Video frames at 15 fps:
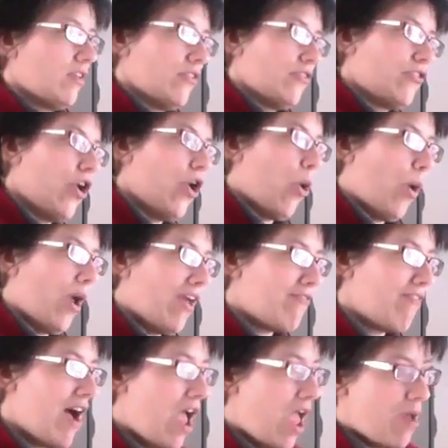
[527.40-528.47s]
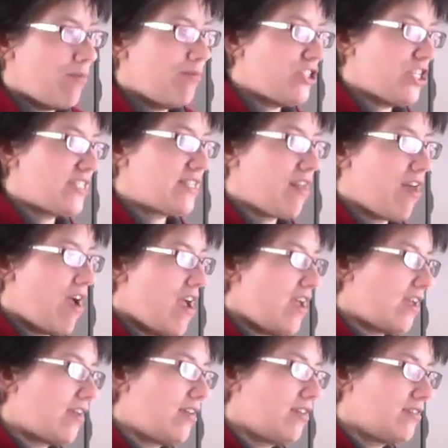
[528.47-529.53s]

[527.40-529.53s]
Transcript: So if I am just like,